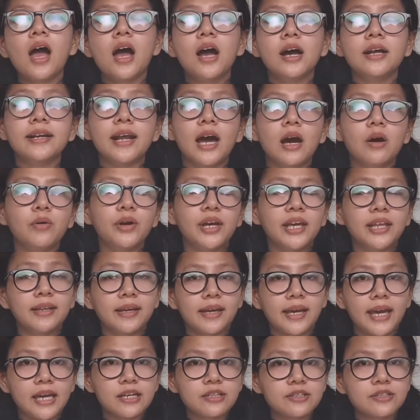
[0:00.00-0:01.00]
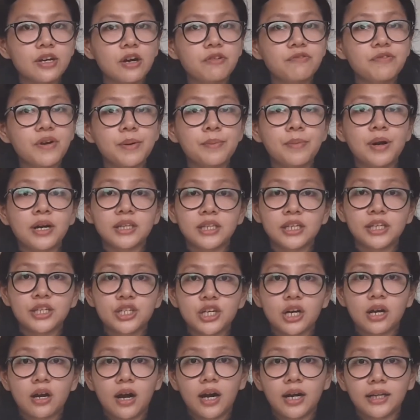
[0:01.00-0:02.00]
Now, in the case of MRT
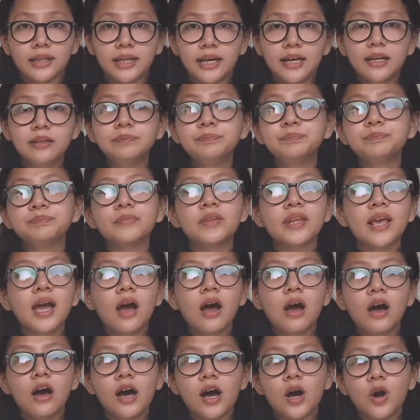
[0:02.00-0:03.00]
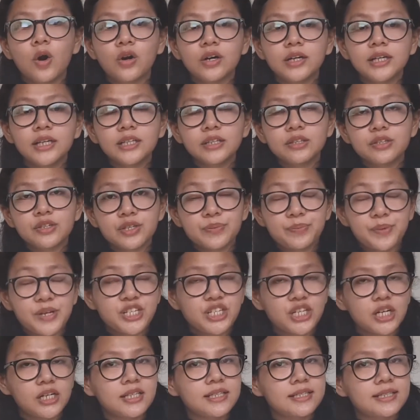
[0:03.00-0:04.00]
Jakarta, according to
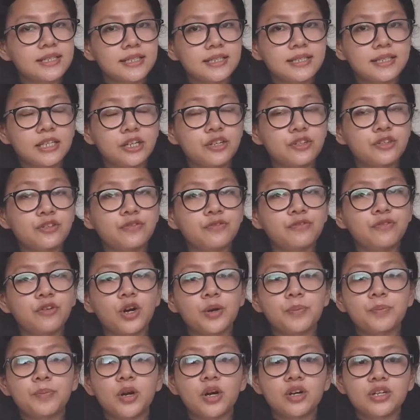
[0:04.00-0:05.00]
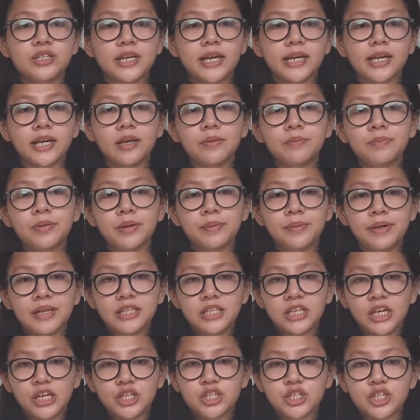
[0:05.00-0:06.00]
Special Assistance for Project
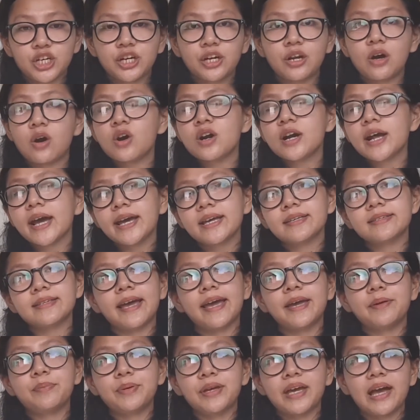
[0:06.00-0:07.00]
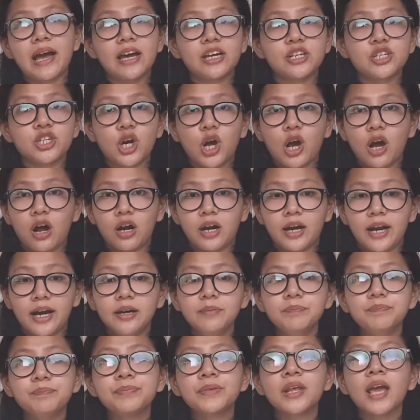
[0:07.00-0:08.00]
Implementation or SAPI
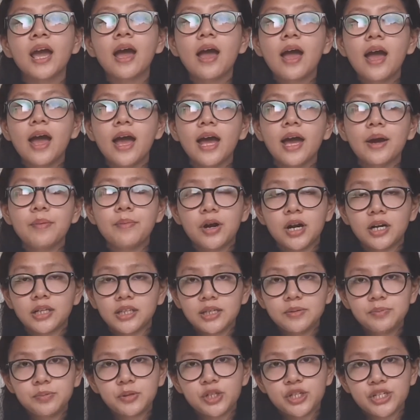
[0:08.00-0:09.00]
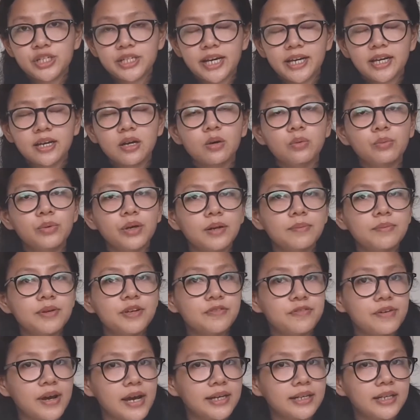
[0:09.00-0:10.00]
Jakarta, MRT project will
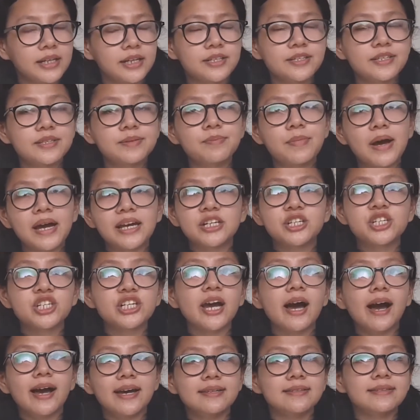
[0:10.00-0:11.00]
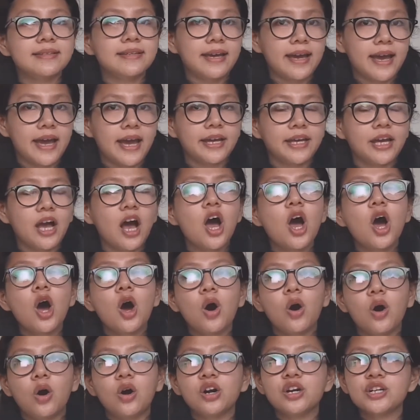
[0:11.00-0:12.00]
be financed by GICA
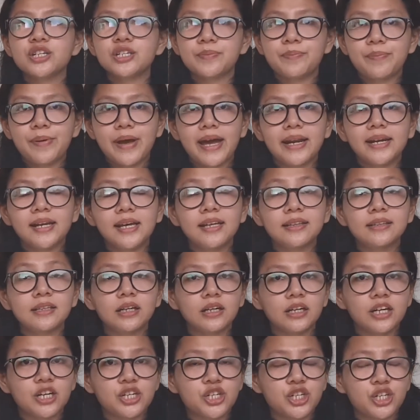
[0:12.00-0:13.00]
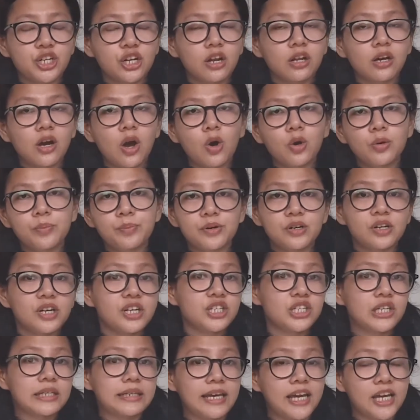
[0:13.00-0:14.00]
or Japan International
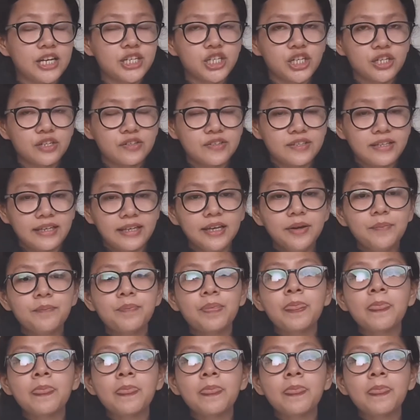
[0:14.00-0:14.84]
Cooperation Agency,